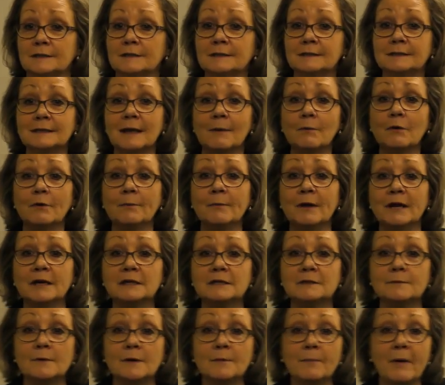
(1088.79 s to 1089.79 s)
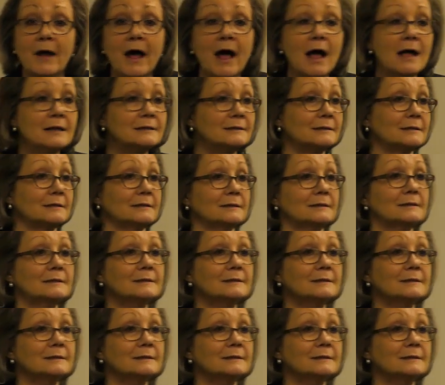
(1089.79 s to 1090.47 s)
and some were meant to be pastors,